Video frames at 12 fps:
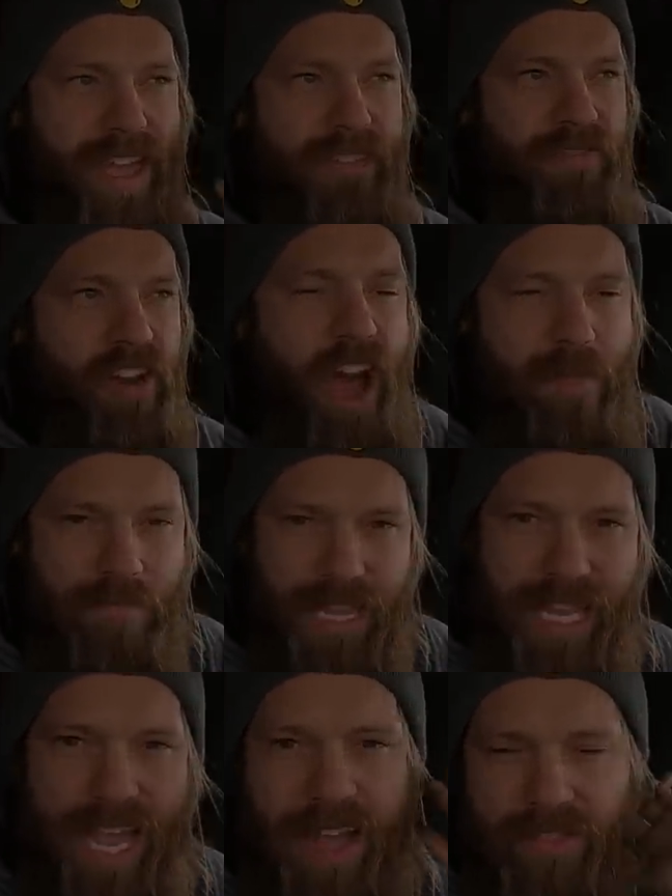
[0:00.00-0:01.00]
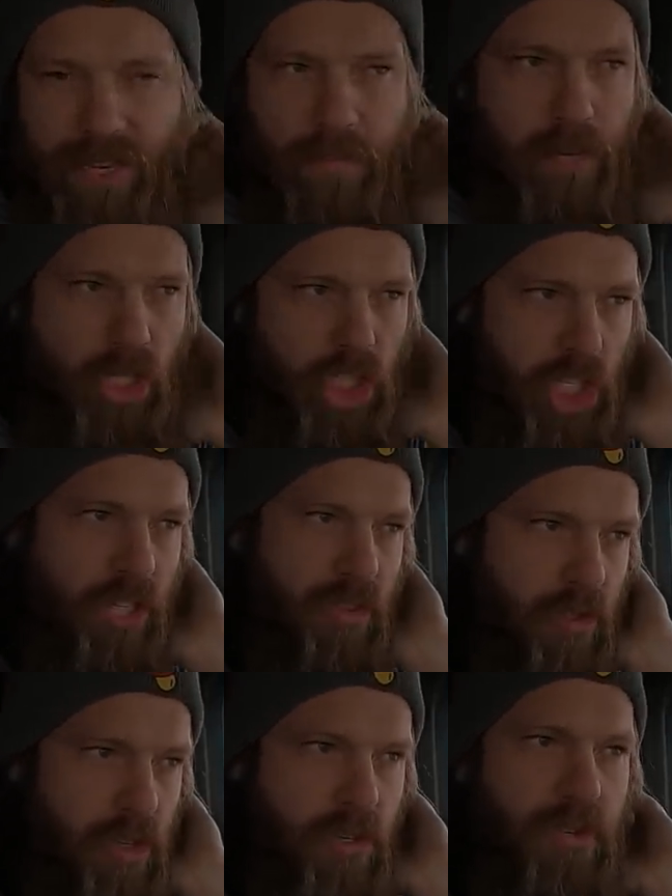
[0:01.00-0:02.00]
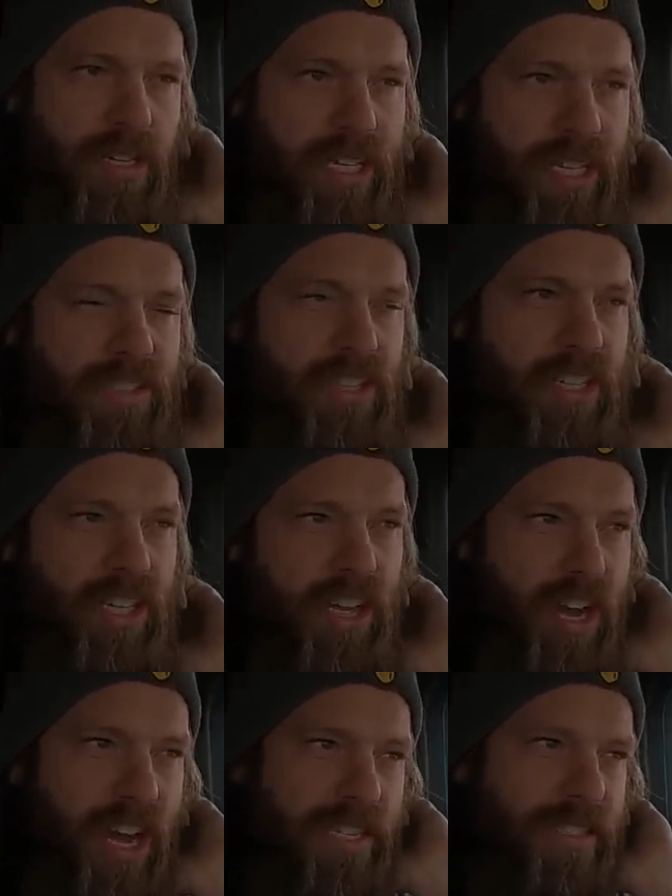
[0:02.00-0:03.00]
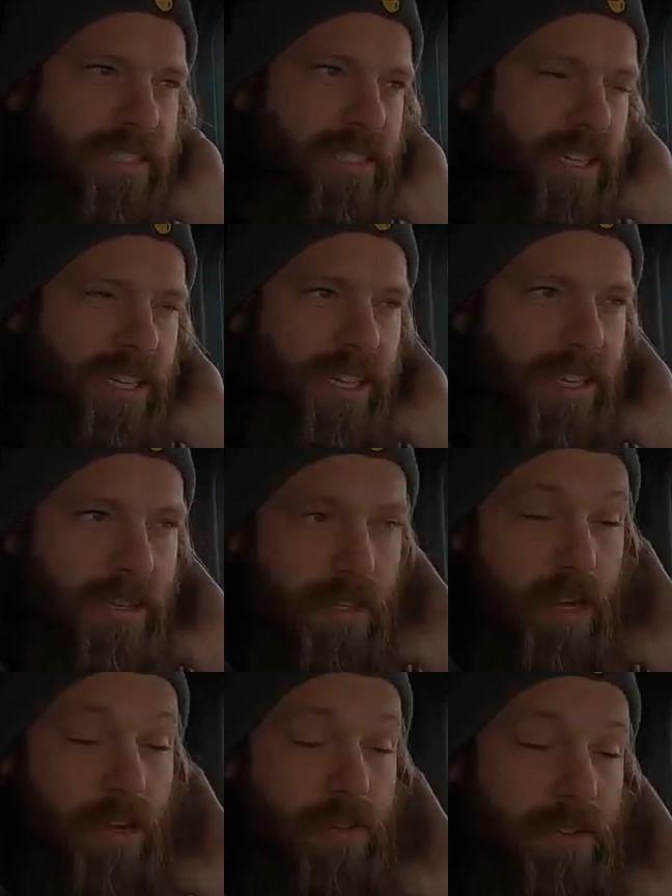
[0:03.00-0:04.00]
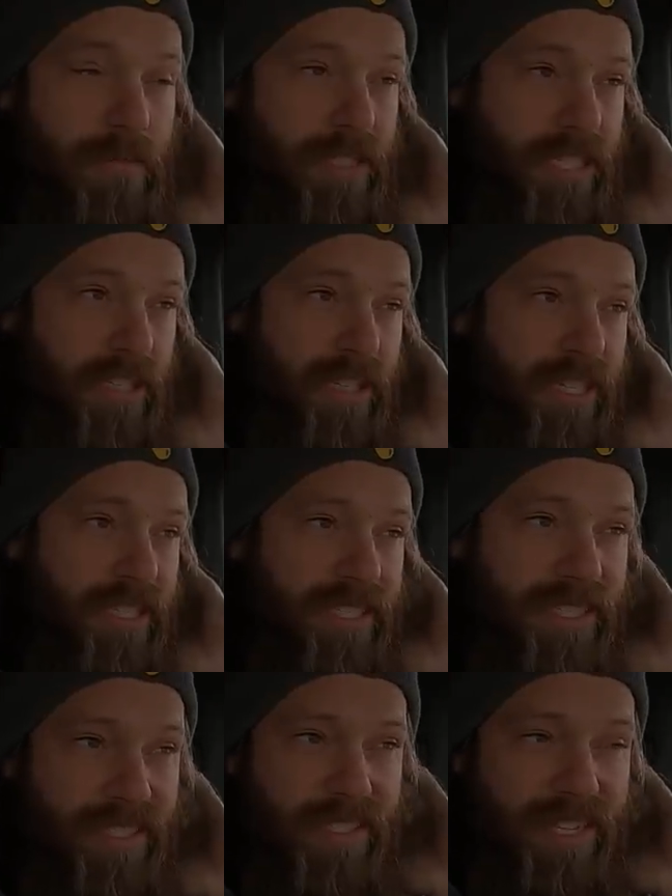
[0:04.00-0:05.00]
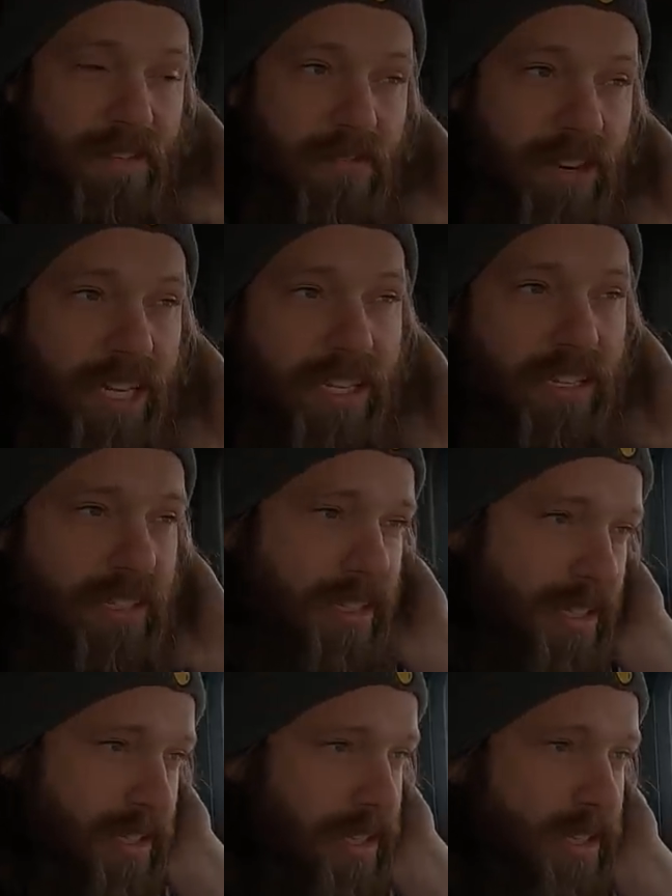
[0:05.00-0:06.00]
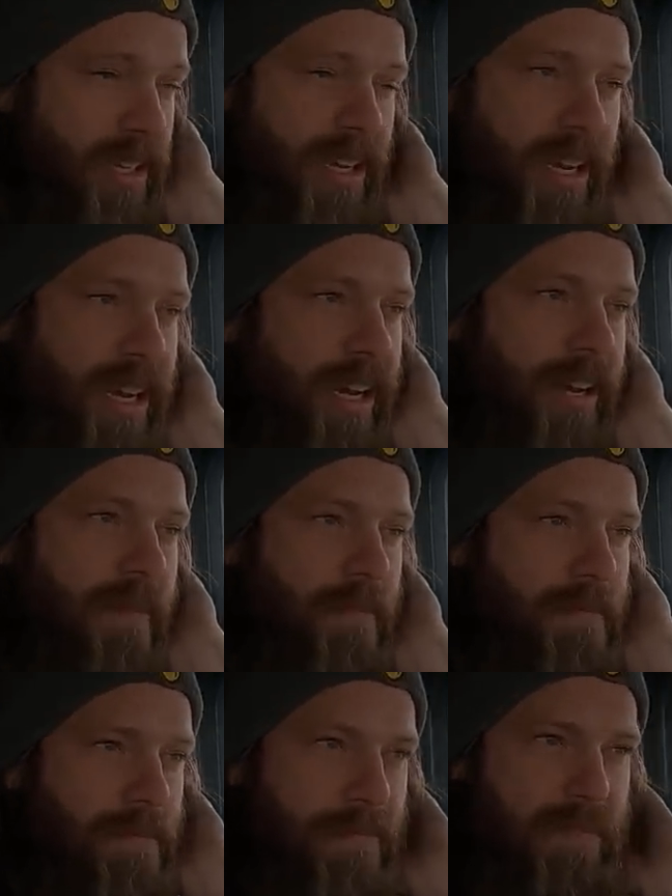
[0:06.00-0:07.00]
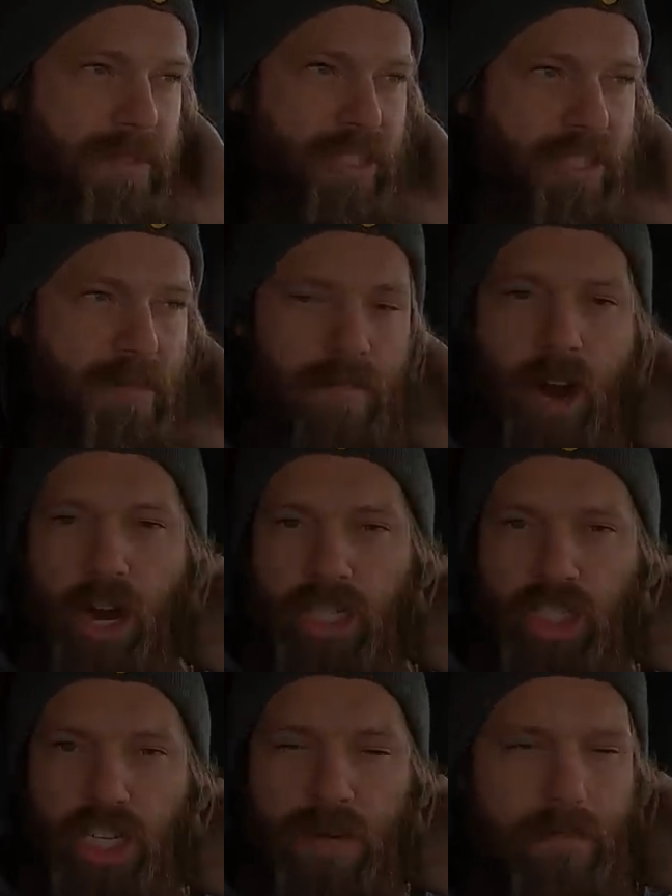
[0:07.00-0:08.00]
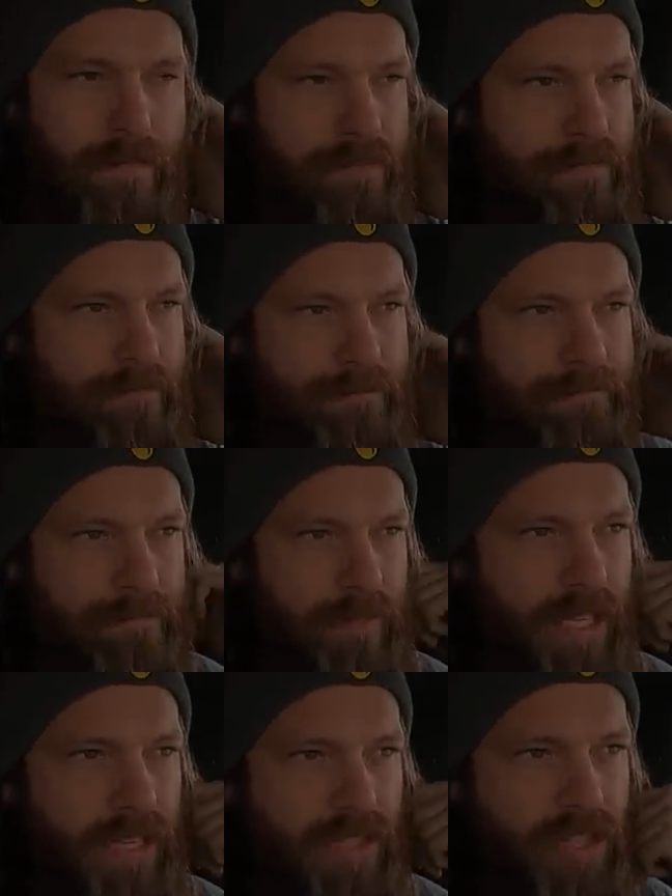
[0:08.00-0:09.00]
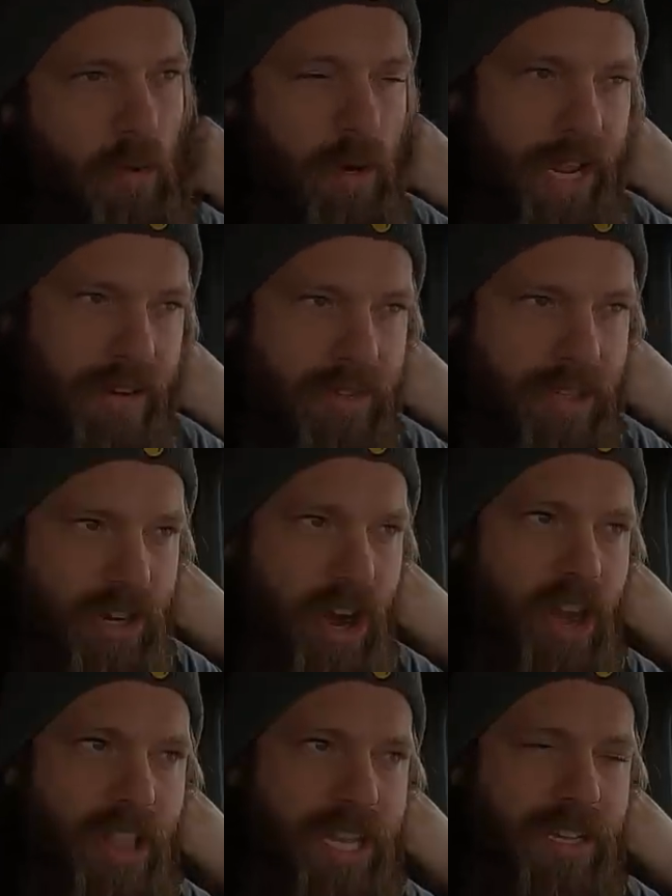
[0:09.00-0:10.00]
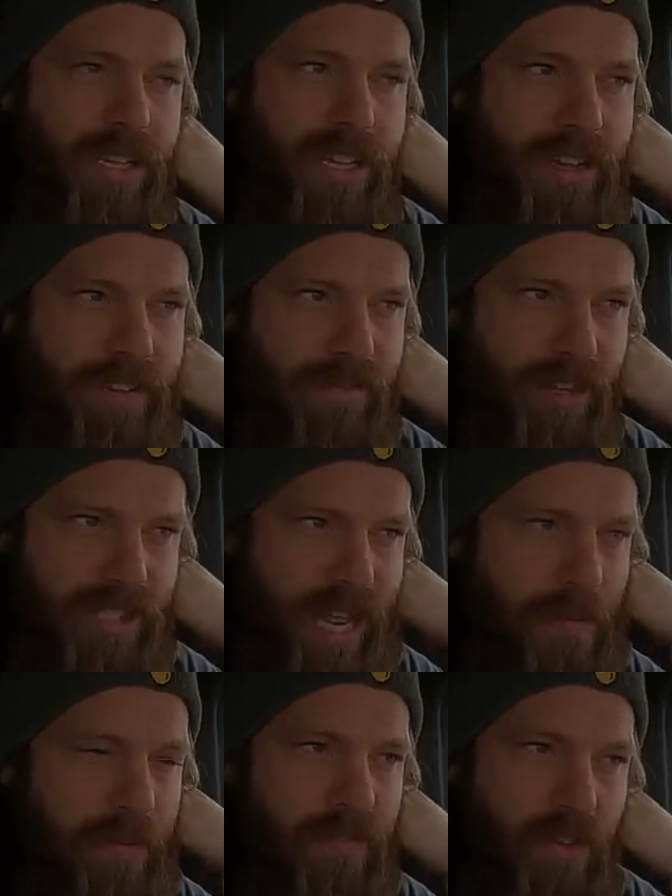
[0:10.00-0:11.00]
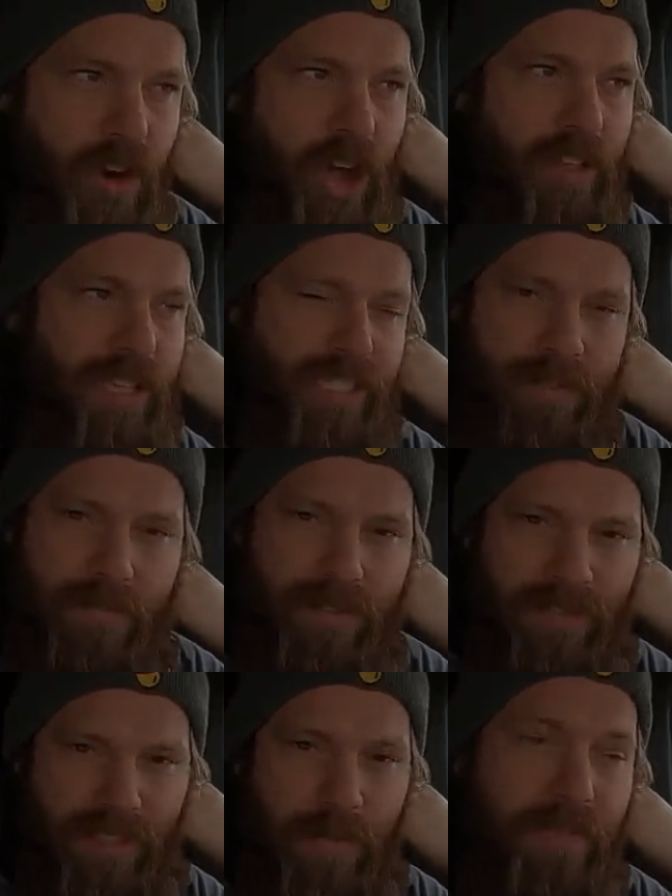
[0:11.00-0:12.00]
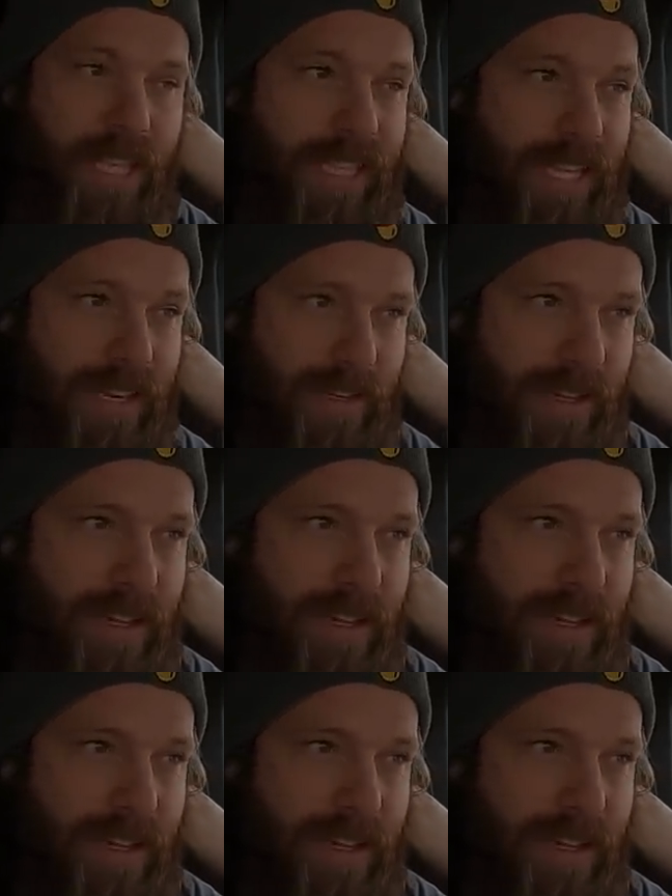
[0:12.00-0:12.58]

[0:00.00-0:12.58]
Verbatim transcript: if not being out there pushing through is going to cause, you know, some serious suffering, um, some hardship to whatever you're hauling. For example, if you're hauling some, something that